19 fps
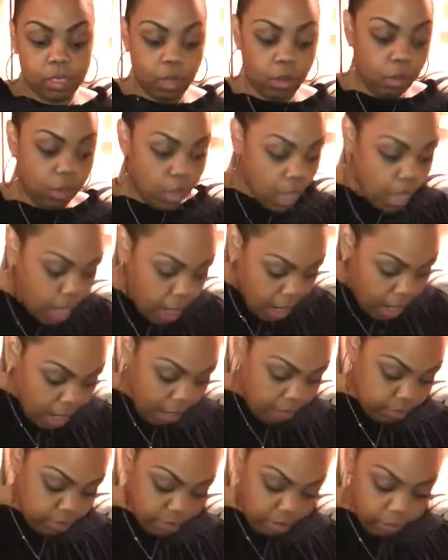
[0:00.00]
So
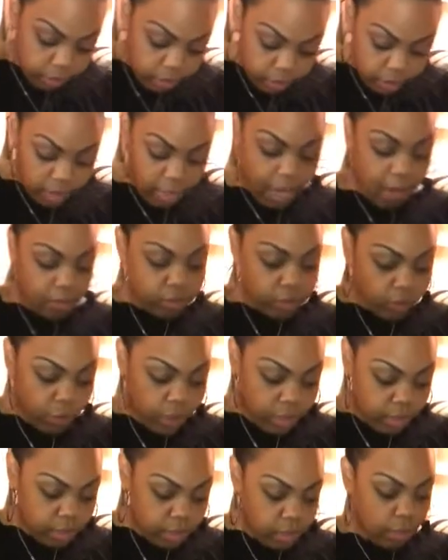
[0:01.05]
I'll definitely have to
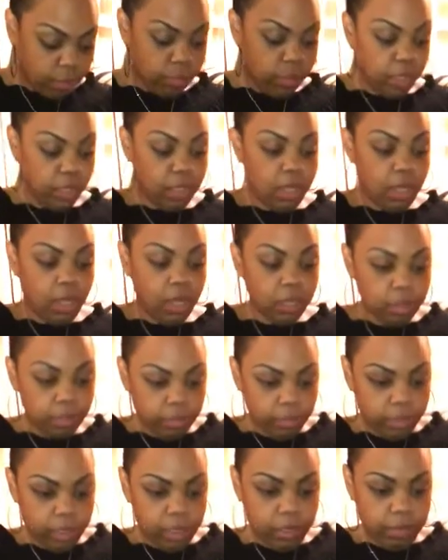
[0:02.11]
wear something
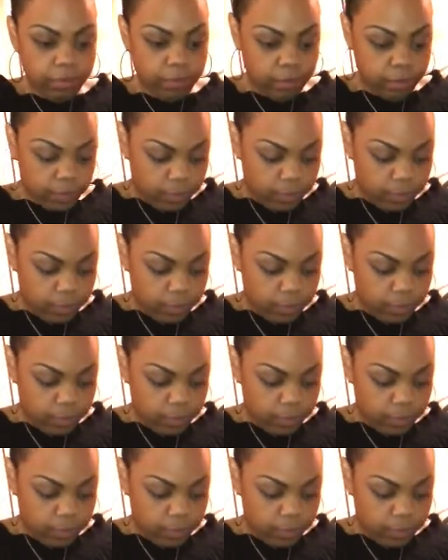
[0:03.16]
under it.